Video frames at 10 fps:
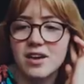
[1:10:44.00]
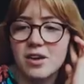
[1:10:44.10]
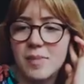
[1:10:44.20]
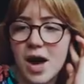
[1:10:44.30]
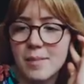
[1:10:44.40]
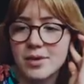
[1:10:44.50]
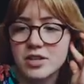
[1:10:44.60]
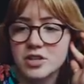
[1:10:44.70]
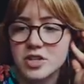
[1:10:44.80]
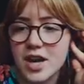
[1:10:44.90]
um, I'm going
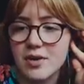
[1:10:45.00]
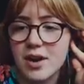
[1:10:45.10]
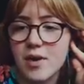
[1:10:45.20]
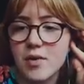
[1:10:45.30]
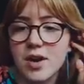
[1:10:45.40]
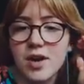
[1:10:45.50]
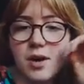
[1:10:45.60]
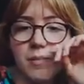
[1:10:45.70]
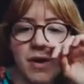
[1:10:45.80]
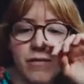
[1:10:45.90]
to shout out
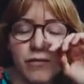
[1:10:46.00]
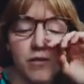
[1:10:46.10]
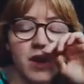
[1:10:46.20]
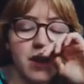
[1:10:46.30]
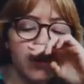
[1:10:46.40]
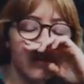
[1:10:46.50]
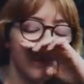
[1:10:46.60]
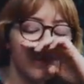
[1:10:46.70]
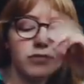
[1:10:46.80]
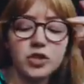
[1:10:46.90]
my friend
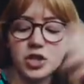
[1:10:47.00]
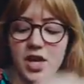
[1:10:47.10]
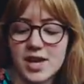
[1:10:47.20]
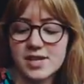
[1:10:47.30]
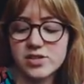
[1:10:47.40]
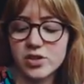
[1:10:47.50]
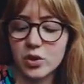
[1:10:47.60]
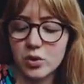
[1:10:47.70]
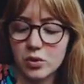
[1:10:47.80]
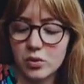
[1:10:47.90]
Chase,
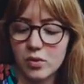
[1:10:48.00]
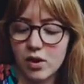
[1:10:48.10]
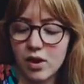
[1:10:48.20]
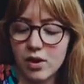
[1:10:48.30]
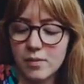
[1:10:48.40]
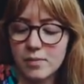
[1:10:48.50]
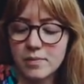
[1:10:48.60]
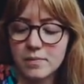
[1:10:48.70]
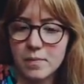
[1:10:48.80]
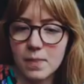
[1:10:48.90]
who um,
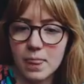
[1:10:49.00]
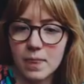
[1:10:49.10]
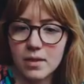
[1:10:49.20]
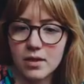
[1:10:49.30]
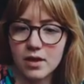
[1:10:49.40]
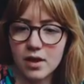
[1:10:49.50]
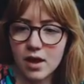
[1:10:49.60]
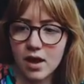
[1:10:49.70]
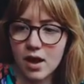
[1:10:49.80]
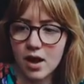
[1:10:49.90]

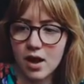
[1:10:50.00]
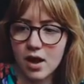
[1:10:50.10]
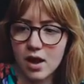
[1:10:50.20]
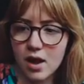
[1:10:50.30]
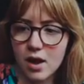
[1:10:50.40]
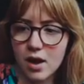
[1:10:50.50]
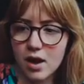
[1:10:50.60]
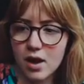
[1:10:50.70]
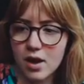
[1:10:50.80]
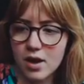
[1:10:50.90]

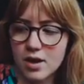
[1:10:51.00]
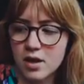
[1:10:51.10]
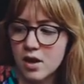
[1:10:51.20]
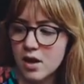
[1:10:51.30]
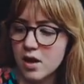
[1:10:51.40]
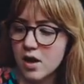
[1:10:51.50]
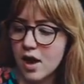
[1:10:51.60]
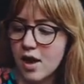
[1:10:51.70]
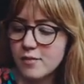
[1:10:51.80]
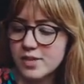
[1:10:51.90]
I
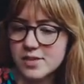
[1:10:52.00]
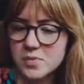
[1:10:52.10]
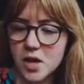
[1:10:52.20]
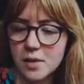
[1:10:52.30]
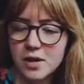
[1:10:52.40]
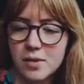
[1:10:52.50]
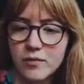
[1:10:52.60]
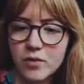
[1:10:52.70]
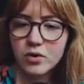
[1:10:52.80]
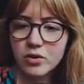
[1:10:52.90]
have been subscribed to him
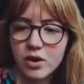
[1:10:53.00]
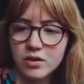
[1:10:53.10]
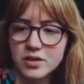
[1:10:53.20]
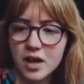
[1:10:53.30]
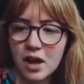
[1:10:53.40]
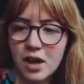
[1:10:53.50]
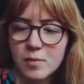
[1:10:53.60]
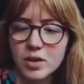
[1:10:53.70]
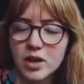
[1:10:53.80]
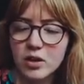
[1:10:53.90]
a long
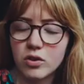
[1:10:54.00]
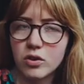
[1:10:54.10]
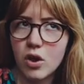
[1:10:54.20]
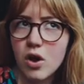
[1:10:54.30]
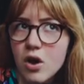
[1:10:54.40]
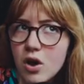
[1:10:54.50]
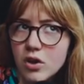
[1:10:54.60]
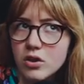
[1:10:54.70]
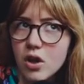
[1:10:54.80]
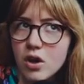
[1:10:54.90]
time, like a
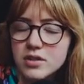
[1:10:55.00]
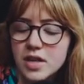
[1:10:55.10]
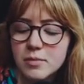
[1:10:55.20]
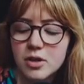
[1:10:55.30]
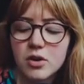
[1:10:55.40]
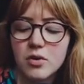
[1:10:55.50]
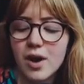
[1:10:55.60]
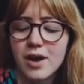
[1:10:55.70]
long, long time ago.